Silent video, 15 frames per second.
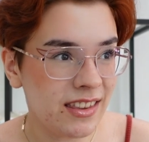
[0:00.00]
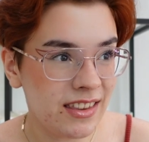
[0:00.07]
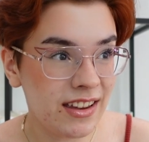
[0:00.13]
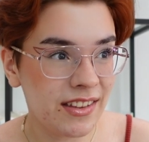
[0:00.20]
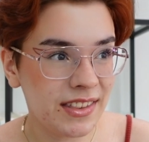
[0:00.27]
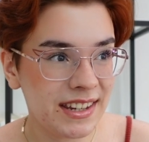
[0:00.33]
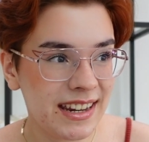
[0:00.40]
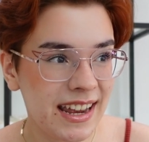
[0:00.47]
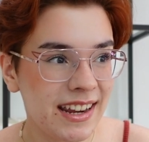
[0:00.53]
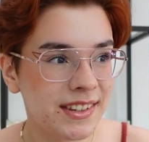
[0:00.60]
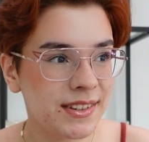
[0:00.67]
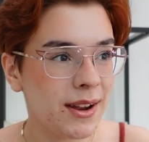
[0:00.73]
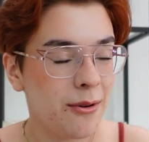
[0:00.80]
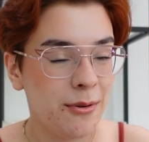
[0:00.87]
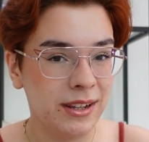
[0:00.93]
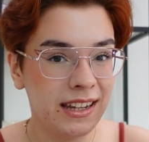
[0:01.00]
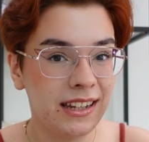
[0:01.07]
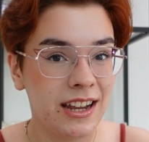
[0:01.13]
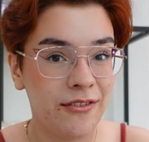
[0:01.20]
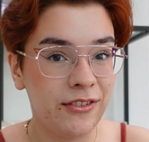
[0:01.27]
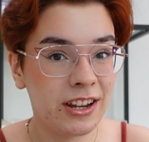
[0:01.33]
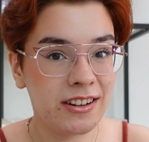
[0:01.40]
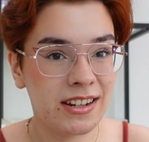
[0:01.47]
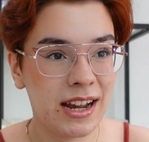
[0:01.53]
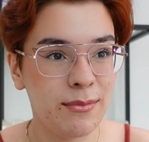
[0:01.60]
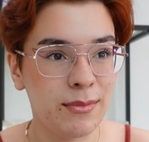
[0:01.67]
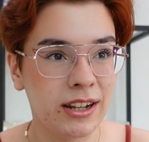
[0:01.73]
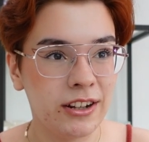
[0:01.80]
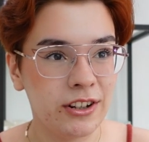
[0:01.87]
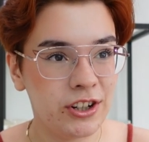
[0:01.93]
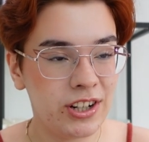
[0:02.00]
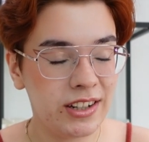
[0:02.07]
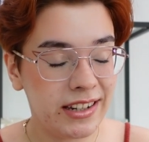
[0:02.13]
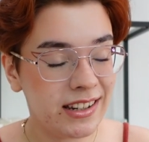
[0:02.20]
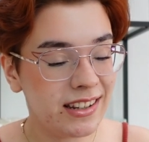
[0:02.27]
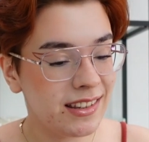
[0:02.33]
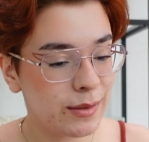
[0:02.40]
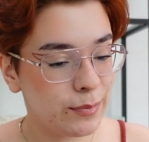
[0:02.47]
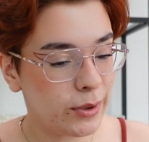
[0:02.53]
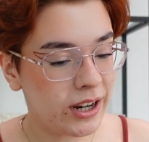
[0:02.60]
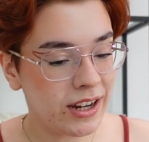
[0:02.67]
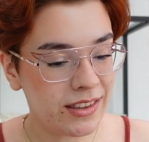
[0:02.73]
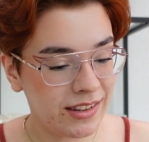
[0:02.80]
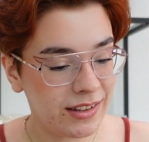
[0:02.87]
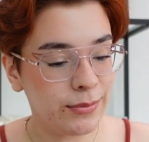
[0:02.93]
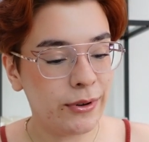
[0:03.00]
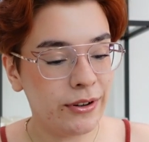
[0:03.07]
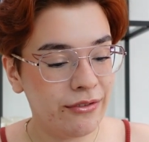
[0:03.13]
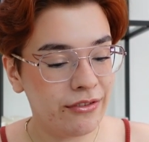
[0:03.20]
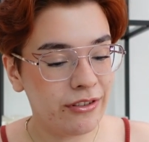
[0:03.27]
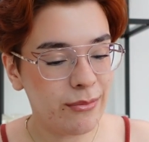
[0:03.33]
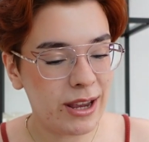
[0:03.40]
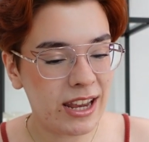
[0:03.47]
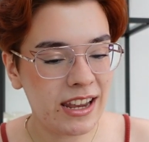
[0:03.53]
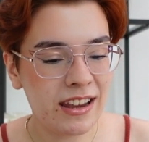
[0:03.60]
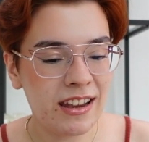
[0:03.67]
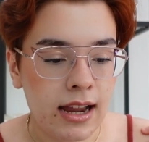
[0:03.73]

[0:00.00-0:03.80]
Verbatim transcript: the other day, so I will link her video down below. She did inspire this one for me.